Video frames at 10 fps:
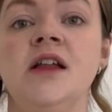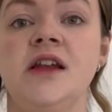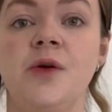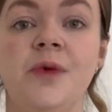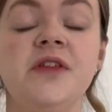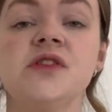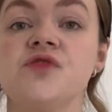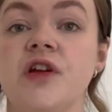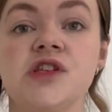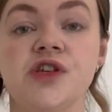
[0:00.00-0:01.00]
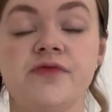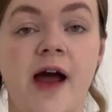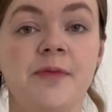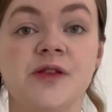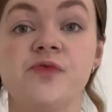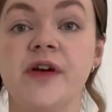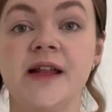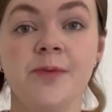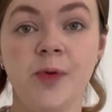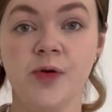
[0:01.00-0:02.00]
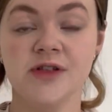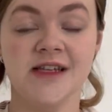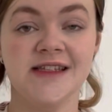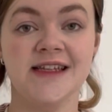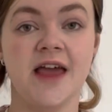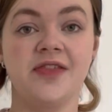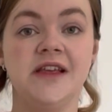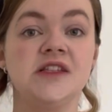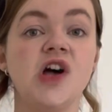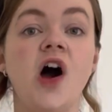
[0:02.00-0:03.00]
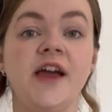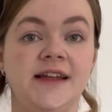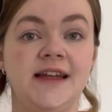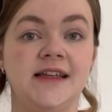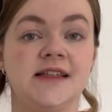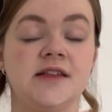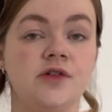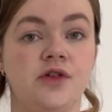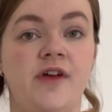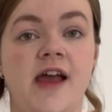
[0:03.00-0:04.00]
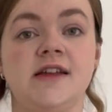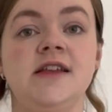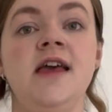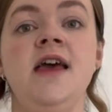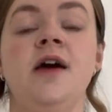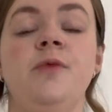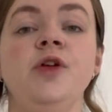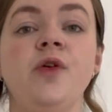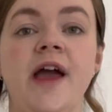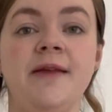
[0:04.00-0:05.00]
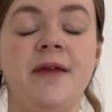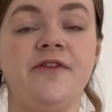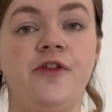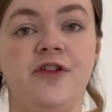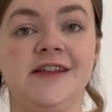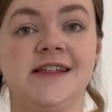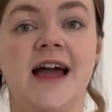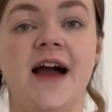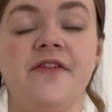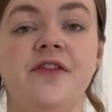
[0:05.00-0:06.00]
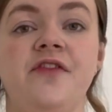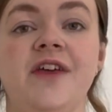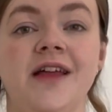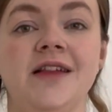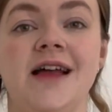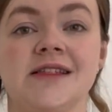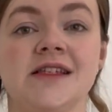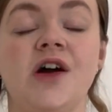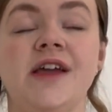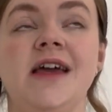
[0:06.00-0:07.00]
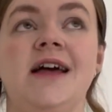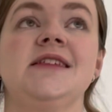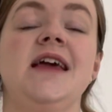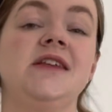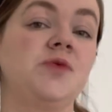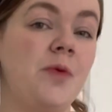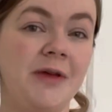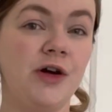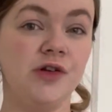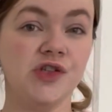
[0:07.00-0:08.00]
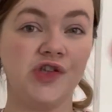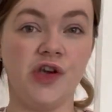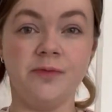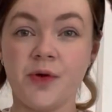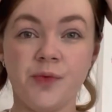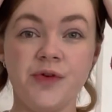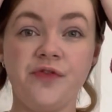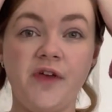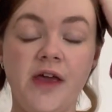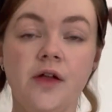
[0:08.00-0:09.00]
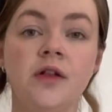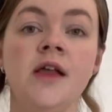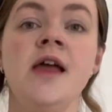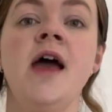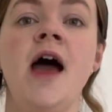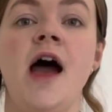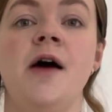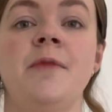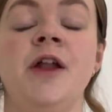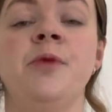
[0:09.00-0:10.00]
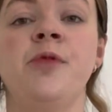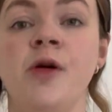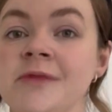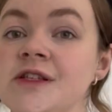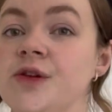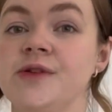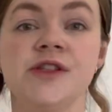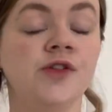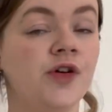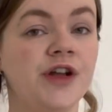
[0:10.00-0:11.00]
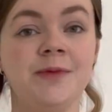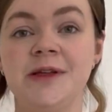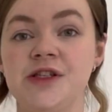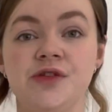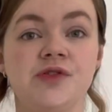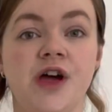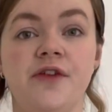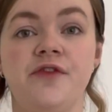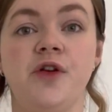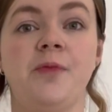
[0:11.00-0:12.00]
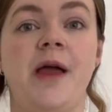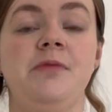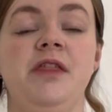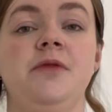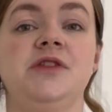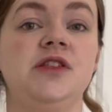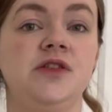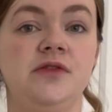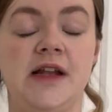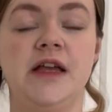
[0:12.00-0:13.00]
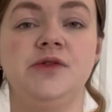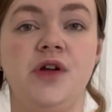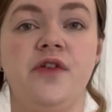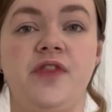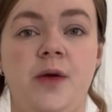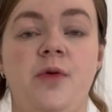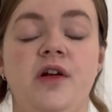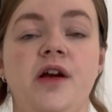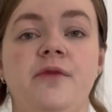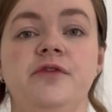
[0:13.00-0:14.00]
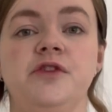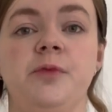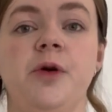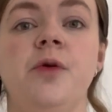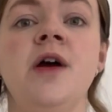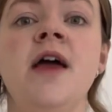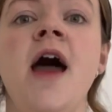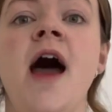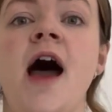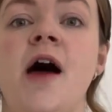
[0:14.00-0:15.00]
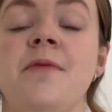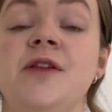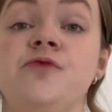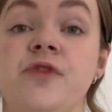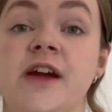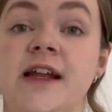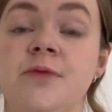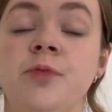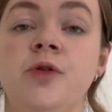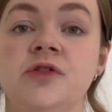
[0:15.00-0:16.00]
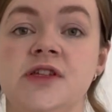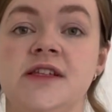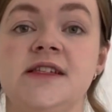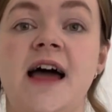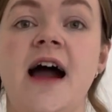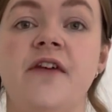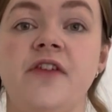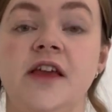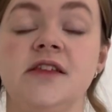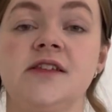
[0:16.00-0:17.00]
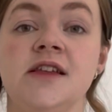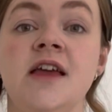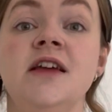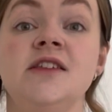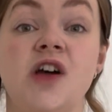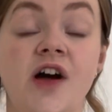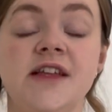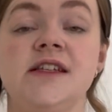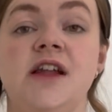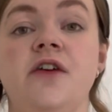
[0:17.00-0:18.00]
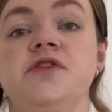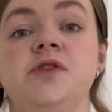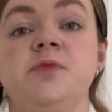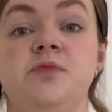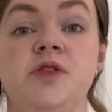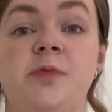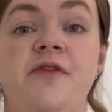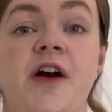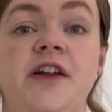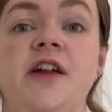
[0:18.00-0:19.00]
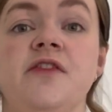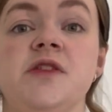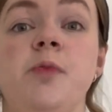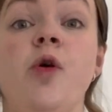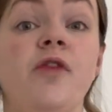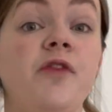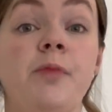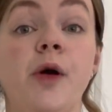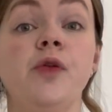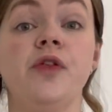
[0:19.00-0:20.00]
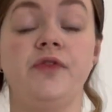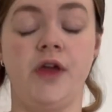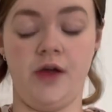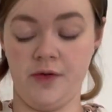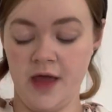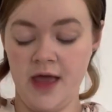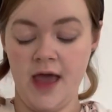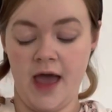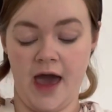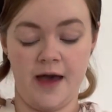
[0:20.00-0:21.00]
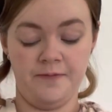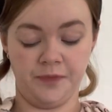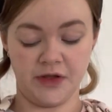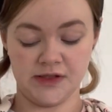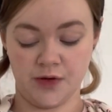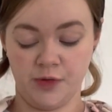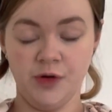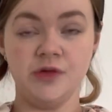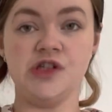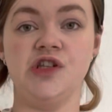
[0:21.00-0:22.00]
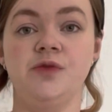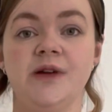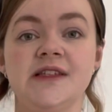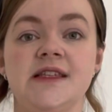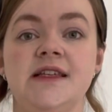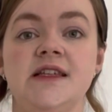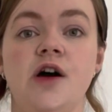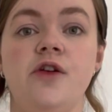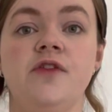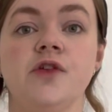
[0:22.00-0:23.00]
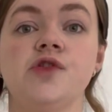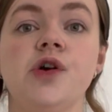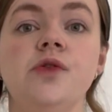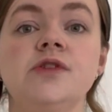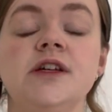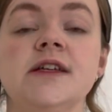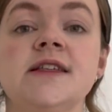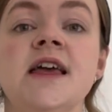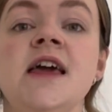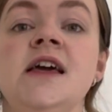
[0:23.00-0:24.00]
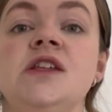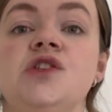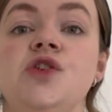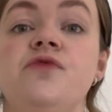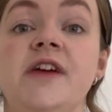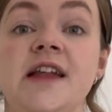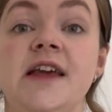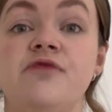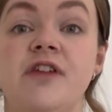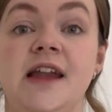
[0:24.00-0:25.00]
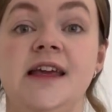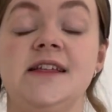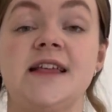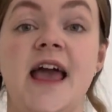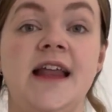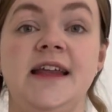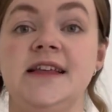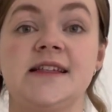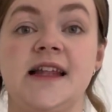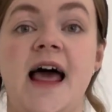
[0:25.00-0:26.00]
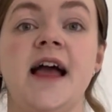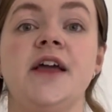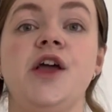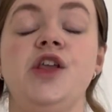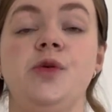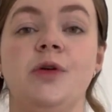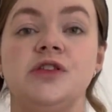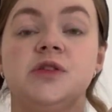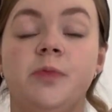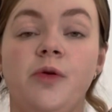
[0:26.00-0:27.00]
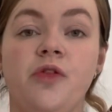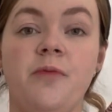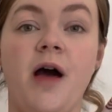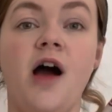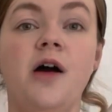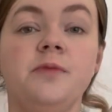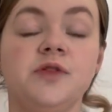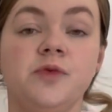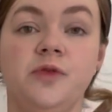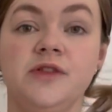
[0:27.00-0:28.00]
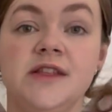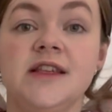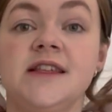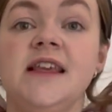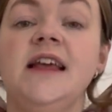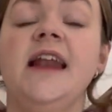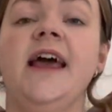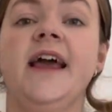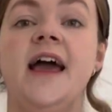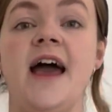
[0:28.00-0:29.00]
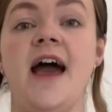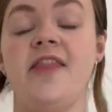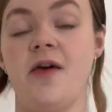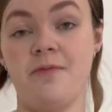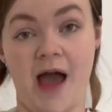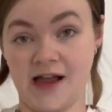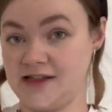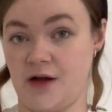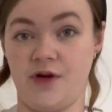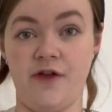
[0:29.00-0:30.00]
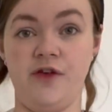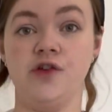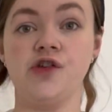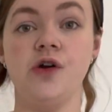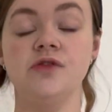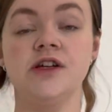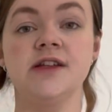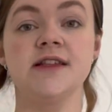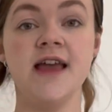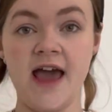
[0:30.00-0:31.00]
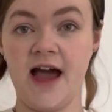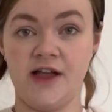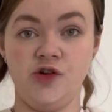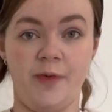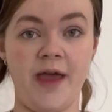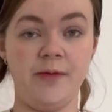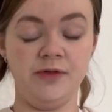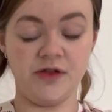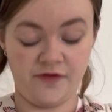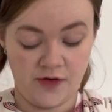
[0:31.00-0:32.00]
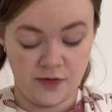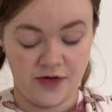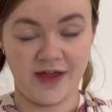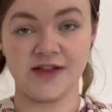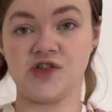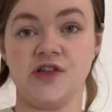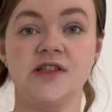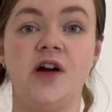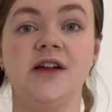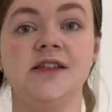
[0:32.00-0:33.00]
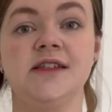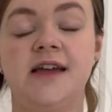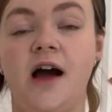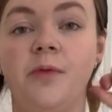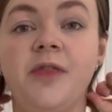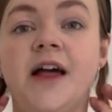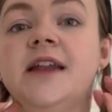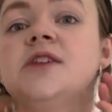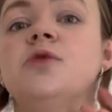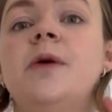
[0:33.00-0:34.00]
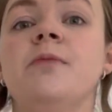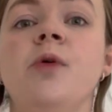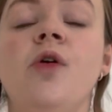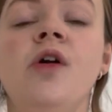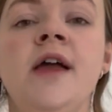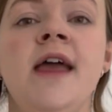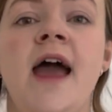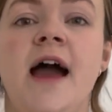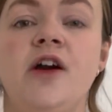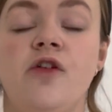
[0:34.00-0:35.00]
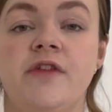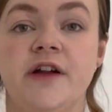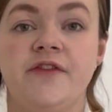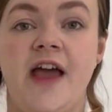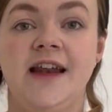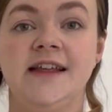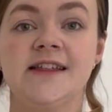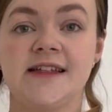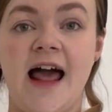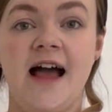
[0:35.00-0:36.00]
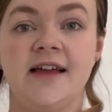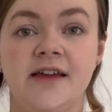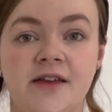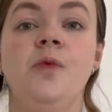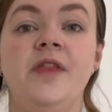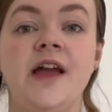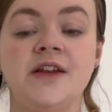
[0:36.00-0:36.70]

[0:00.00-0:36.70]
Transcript: Now with a stretchy wrap, it's really important to get the tightness correct. What you're aiming for is to have it feel as tight as a swimming costume would feel, and I promise you it's not going to be too tight for your baby. They would soon let you know if they were uncomfortable. It's really important to have it tight enough to provide enough support for both of you. So what you want to do once these are over your shoulders, to really release any slack, you want to pull them up towards the ceiling and then back down over your shoulders, and you'll be able to feel that that's just tightened it up that little bit more and got rid of any slack. We're then